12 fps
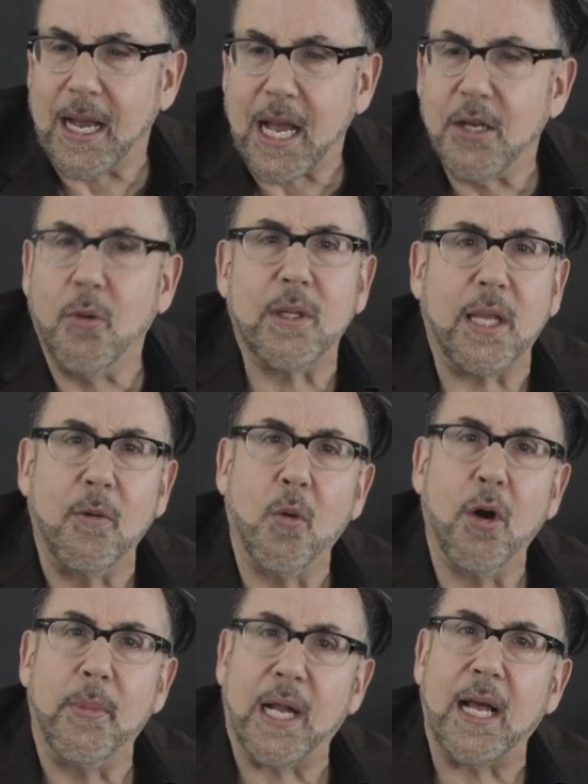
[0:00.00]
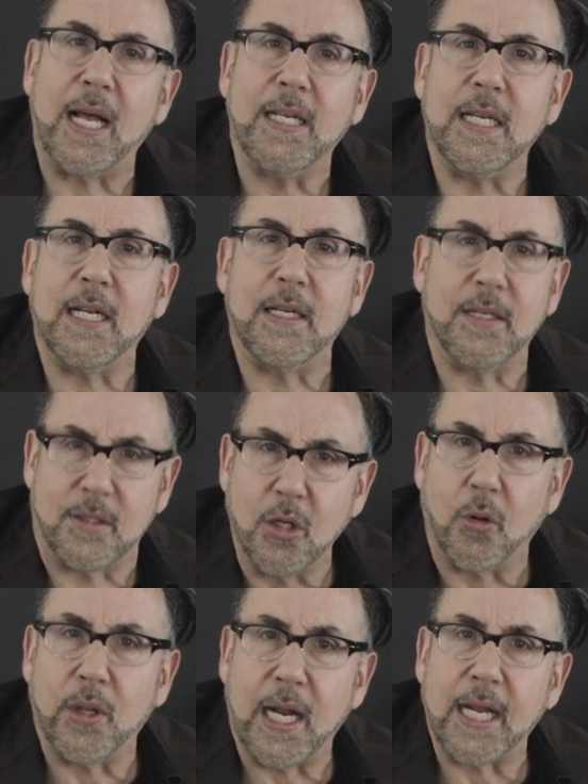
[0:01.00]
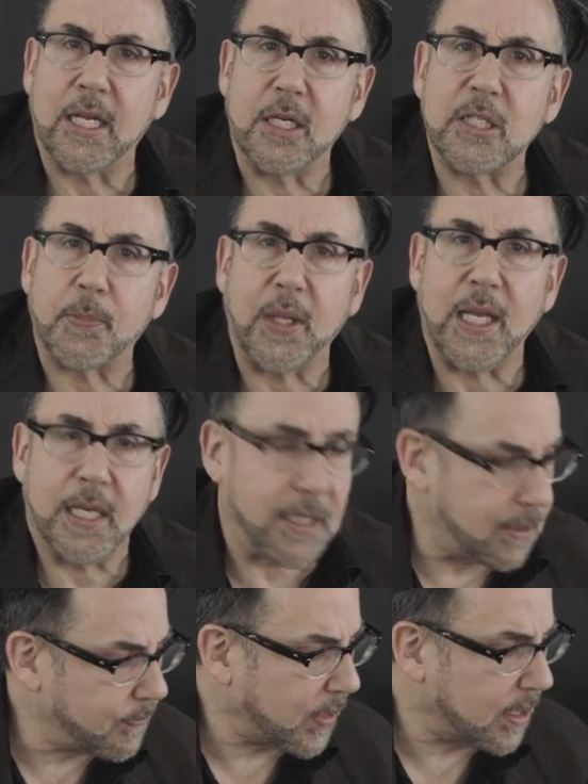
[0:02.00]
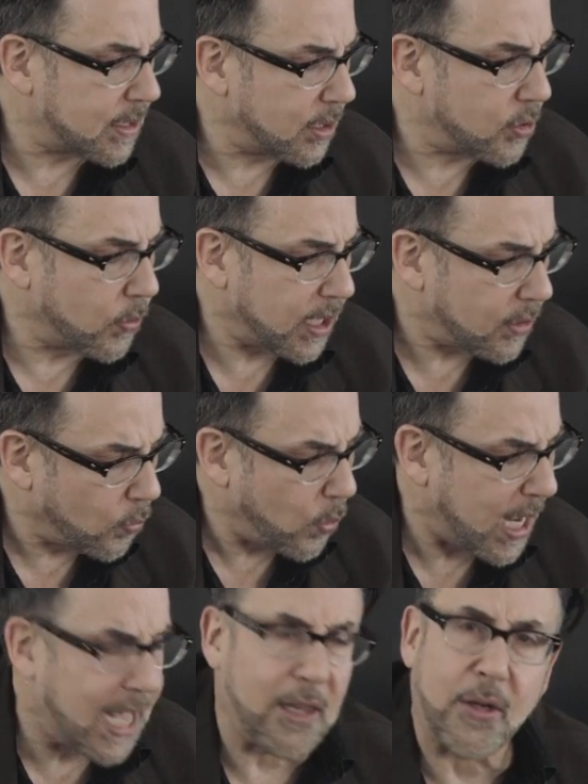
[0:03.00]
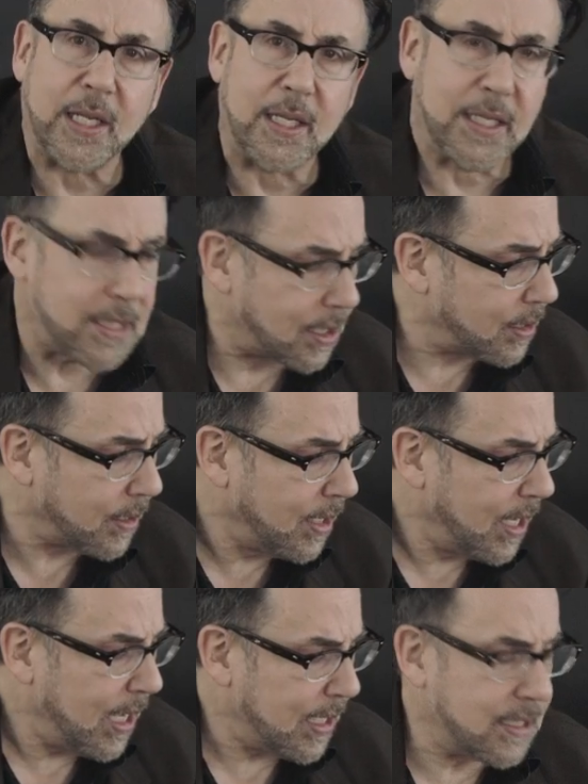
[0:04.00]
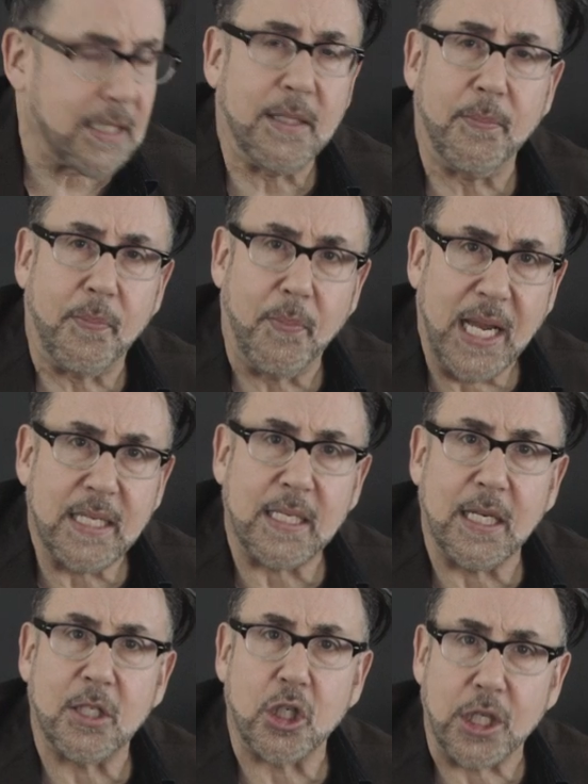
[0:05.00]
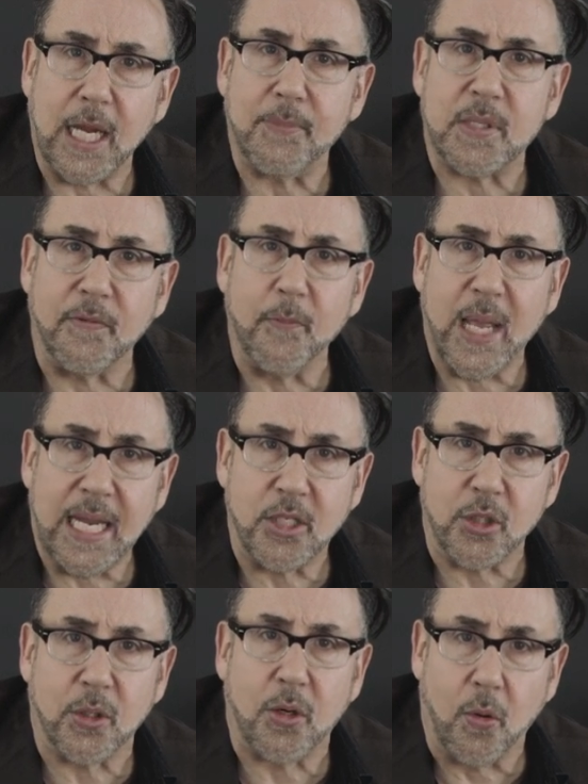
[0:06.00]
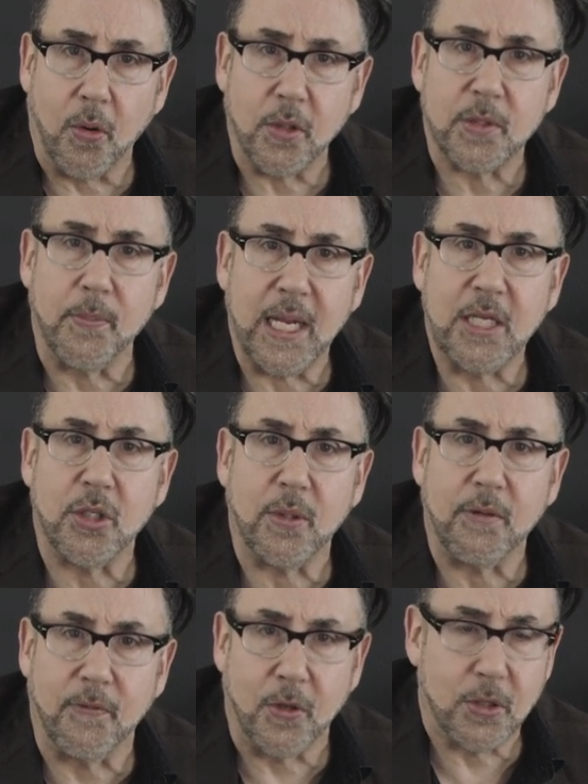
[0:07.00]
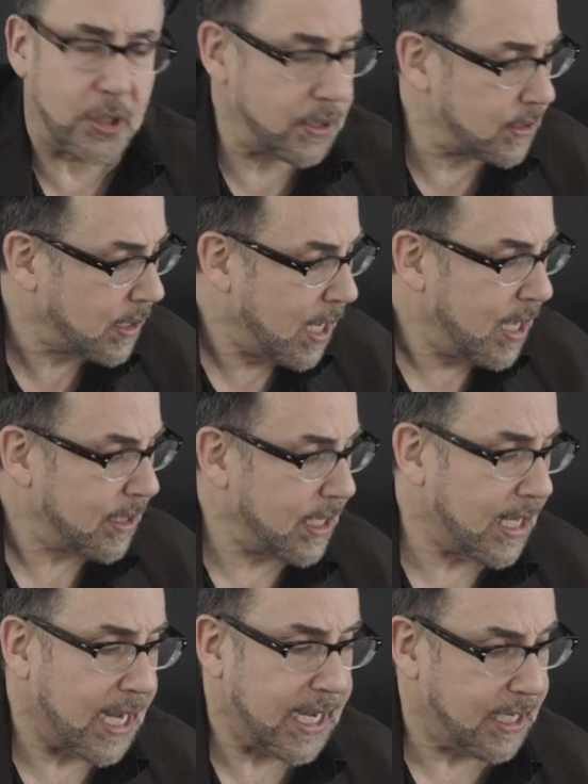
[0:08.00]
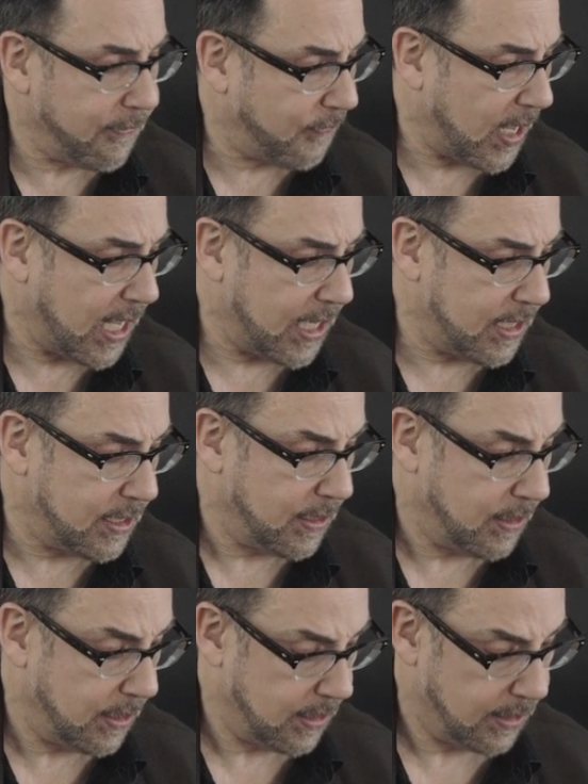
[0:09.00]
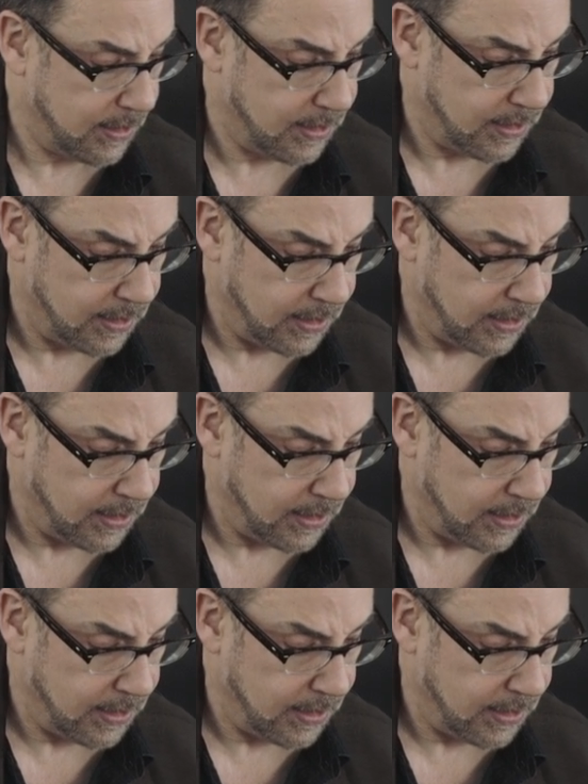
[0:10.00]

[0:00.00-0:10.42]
I knew what they were, but I didn't know that I could explain it in such a way. The way I look at the guitar is in basic shapes of major chords, major inversions that I can find